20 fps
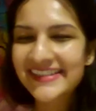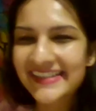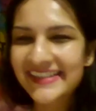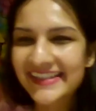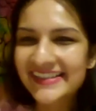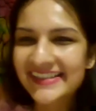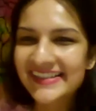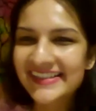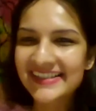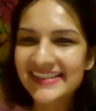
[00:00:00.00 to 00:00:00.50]

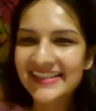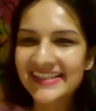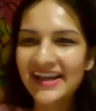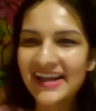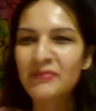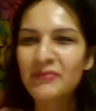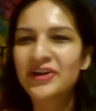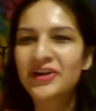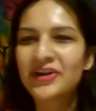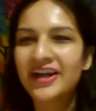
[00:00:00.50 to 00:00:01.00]
says,
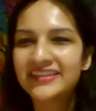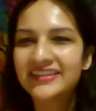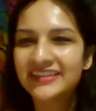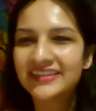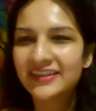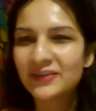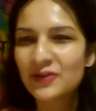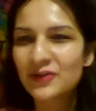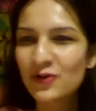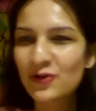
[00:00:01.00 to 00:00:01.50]
I'm a writer
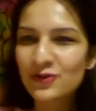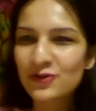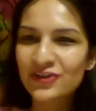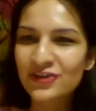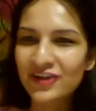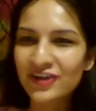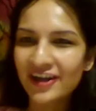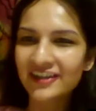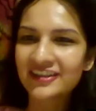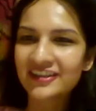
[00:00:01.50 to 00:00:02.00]
and
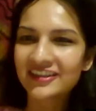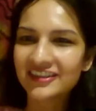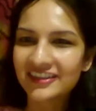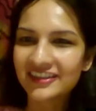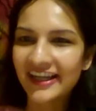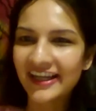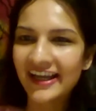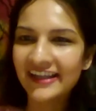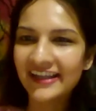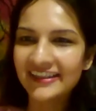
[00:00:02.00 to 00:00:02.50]

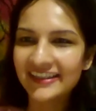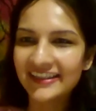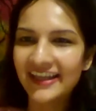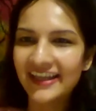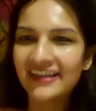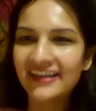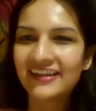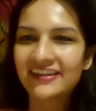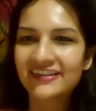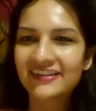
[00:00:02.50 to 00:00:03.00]
ghostwriter and an
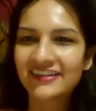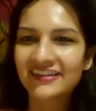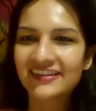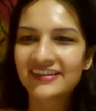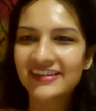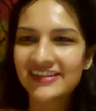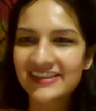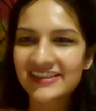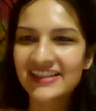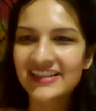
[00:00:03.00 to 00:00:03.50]
editor.
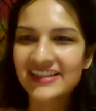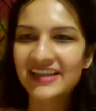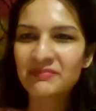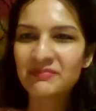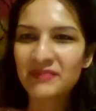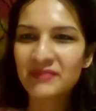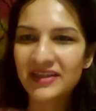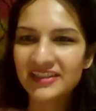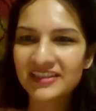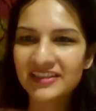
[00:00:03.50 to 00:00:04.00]
It's like
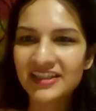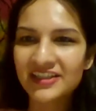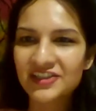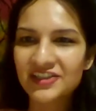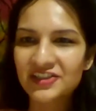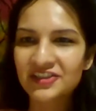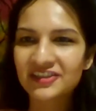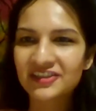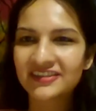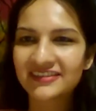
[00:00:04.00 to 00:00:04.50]

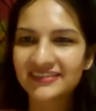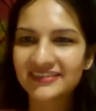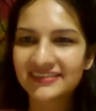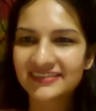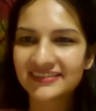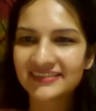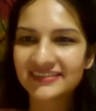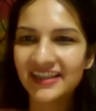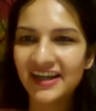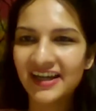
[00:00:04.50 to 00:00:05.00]
meditation.
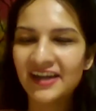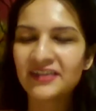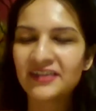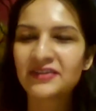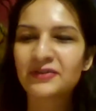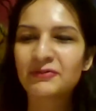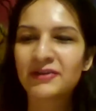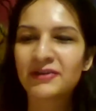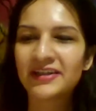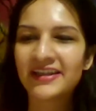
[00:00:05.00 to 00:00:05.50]

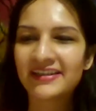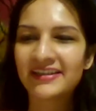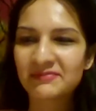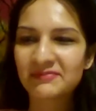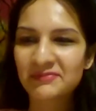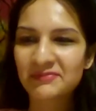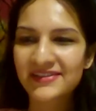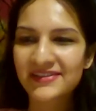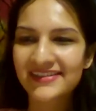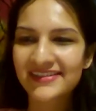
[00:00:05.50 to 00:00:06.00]
Either one
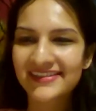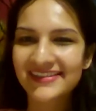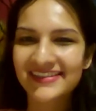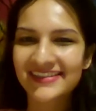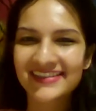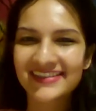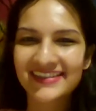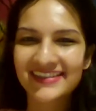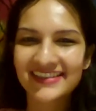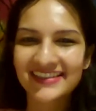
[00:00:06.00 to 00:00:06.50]
helps.
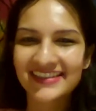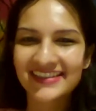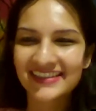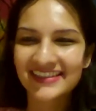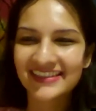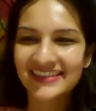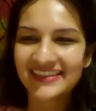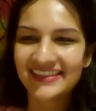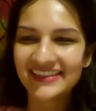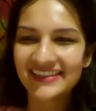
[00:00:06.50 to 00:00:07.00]

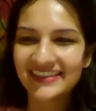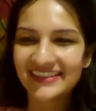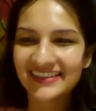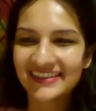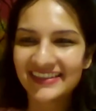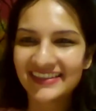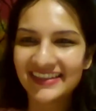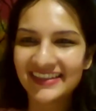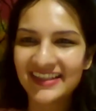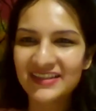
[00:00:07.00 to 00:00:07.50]

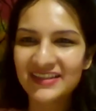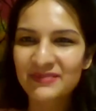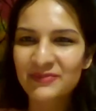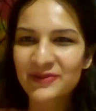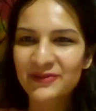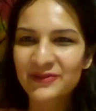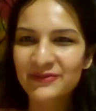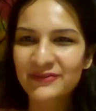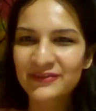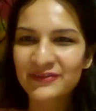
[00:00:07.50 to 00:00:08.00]
That's
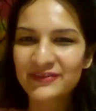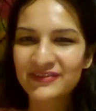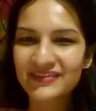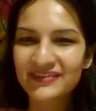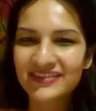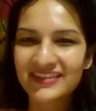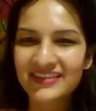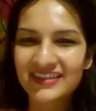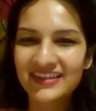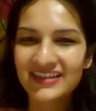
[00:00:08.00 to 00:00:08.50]
beautiful.
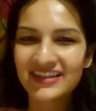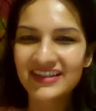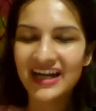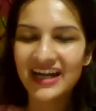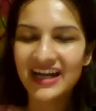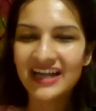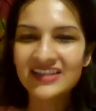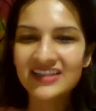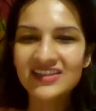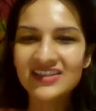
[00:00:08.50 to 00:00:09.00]

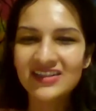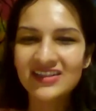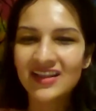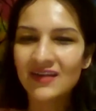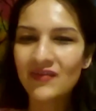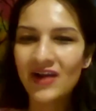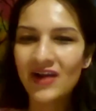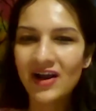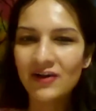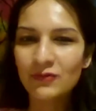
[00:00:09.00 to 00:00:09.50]
I just
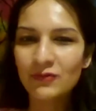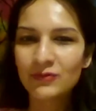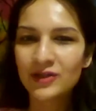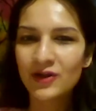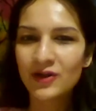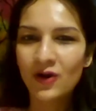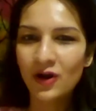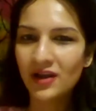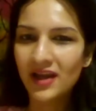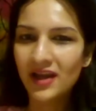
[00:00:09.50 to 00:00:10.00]
love how we
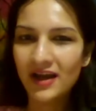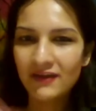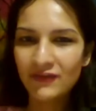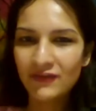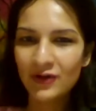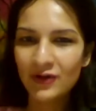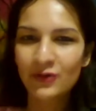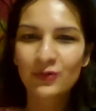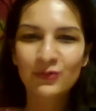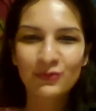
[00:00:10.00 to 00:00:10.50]
all have
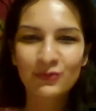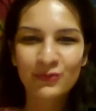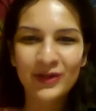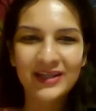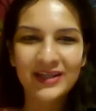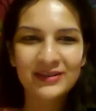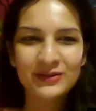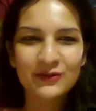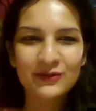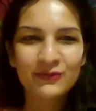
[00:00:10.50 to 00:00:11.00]
our own
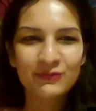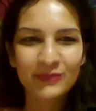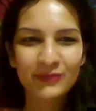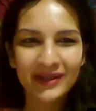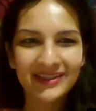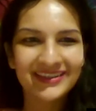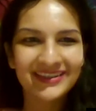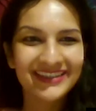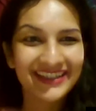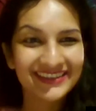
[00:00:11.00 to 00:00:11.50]
ways of
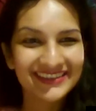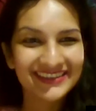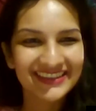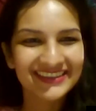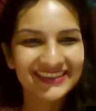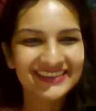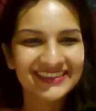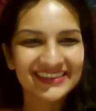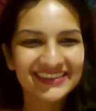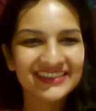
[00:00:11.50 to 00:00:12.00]

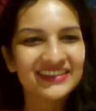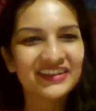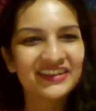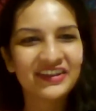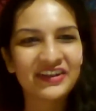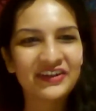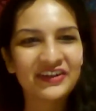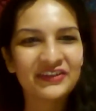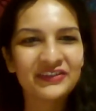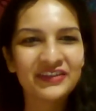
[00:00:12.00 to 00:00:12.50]
meditating, you
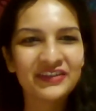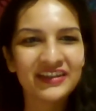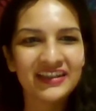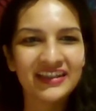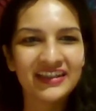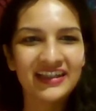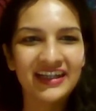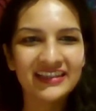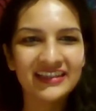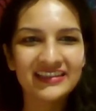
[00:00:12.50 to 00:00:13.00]
know?
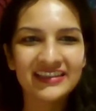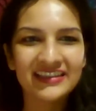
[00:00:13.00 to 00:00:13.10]
I